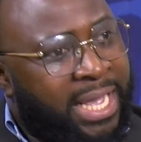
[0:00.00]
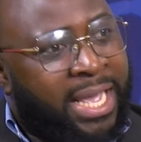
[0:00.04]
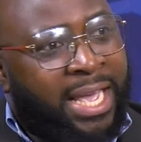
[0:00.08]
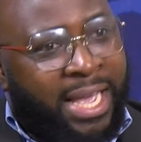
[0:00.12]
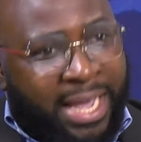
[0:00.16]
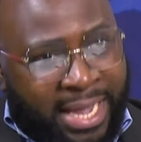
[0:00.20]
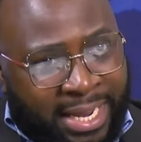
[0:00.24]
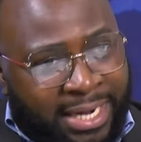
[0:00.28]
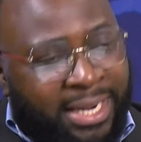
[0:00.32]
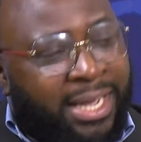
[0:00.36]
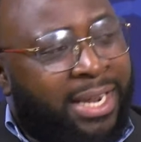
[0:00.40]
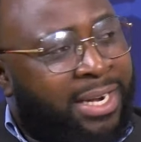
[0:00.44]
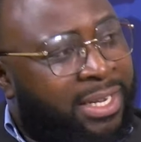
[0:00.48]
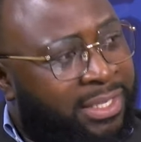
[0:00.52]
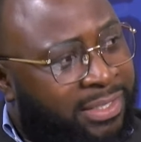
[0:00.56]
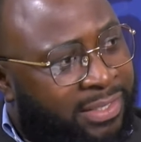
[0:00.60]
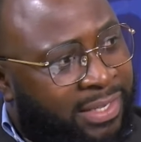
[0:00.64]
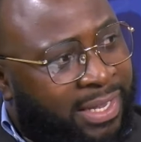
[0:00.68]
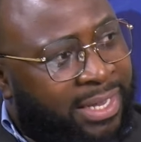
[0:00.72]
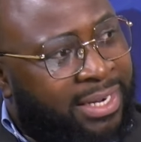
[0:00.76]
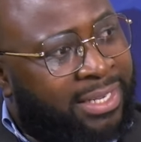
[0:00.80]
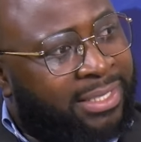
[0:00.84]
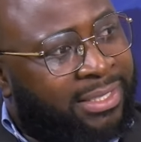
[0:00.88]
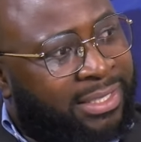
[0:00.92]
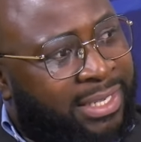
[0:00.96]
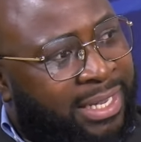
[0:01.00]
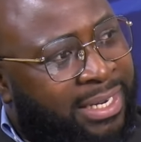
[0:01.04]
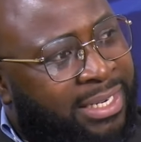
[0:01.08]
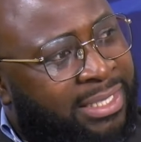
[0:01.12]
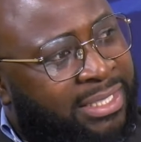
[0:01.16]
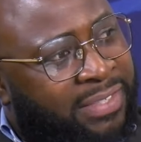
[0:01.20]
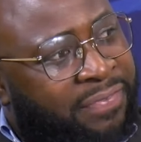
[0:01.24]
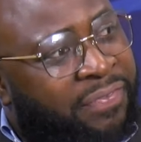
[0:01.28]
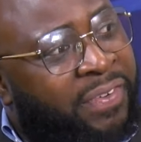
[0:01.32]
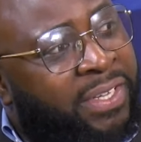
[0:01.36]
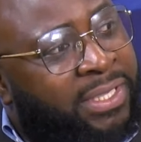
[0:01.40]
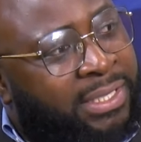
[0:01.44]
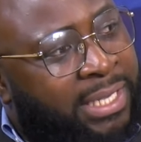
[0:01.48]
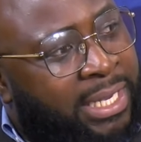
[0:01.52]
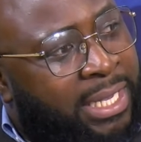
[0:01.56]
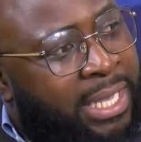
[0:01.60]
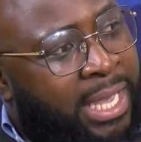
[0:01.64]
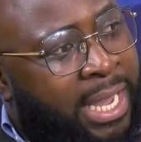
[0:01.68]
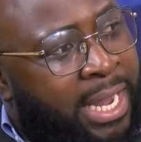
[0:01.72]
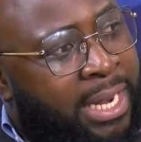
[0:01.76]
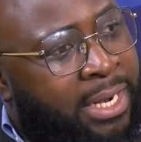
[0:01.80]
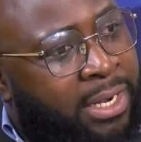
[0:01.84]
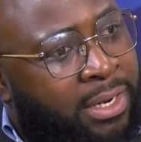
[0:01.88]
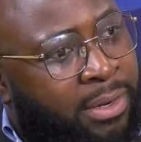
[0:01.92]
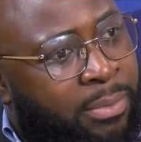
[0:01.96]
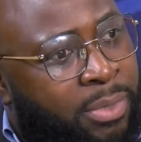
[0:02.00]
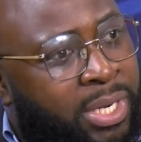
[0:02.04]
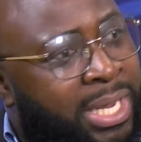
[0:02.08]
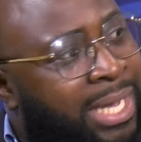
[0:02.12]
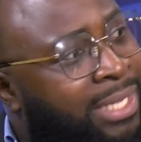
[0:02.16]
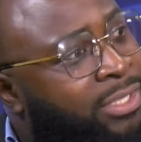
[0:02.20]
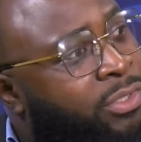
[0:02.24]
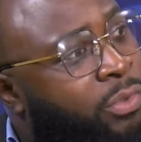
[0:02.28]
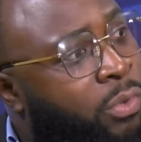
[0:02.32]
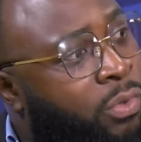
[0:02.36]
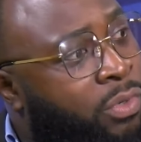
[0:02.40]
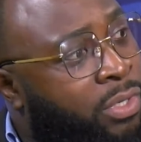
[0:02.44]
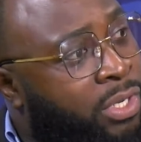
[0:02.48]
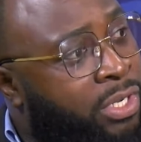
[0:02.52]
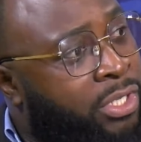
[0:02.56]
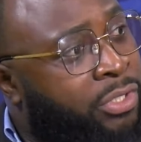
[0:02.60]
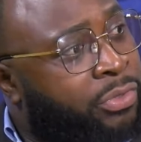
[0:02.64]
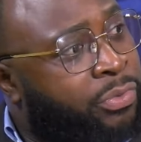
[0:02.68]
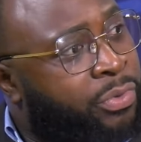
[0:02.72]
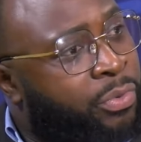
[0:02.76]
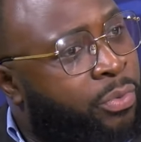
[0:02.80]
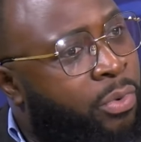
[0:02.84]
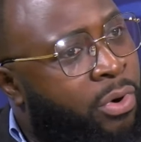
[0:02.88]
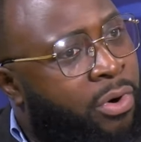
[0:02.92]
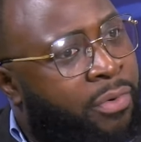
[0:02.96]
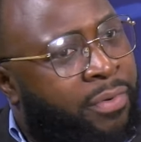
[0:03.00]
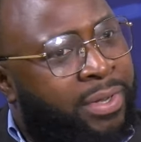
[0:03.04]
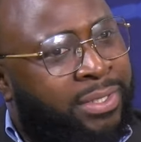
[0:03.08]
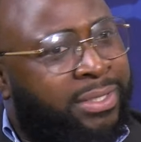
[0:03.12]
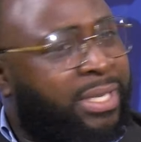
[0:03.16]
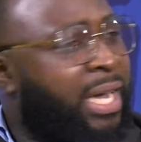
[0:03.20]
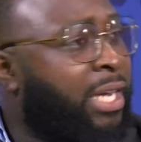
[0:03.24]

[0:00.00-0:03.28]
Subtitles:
And he's fit again. I mean, he has his own injury worries.